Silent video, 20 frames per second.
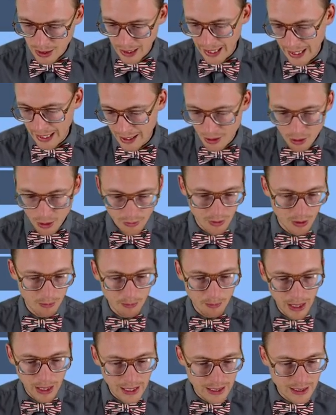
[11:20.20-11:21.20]
Heading over to
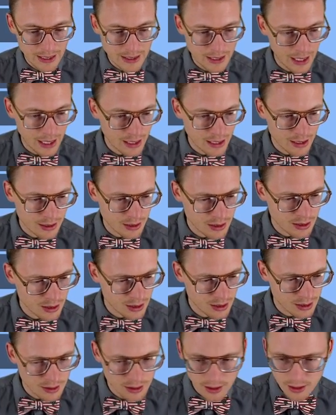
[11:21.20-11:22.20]

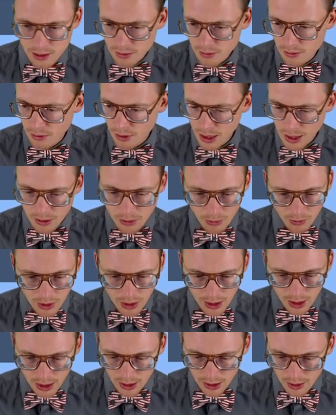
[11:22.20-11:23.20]
Mindtest. Is this the right
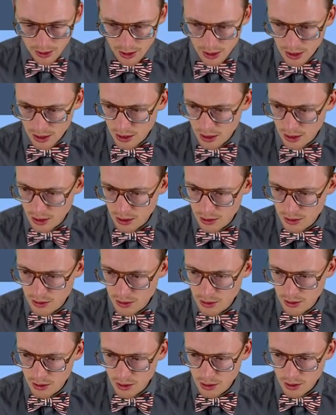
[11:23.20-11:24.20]
one? I think it
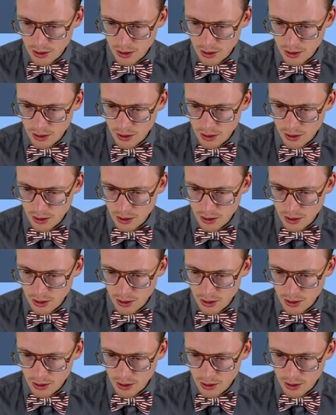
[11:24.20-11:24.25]
is.